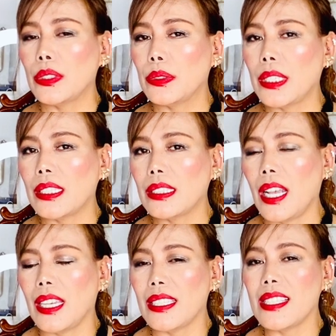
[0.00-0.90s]
do that,
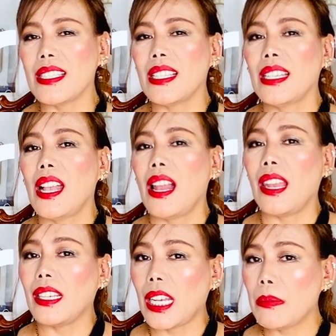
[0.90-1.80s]
guys.
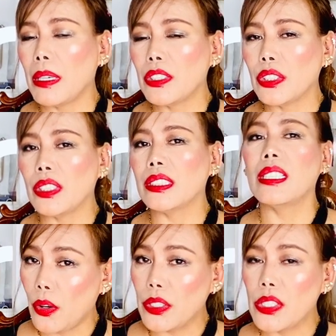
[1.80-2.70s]
Like I
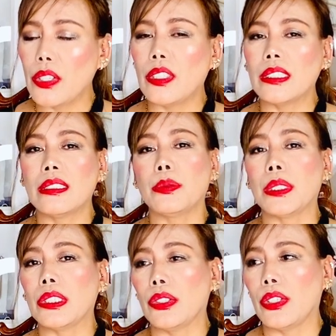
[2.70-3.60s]
mentioned, consult
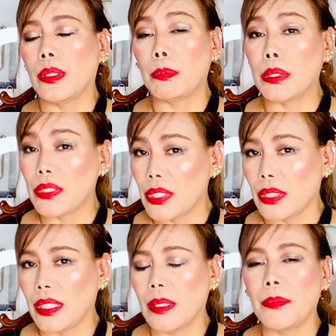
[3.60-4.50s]
with your
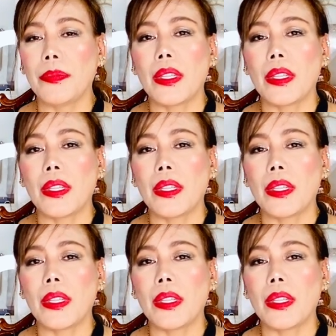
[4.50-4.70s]
piercer.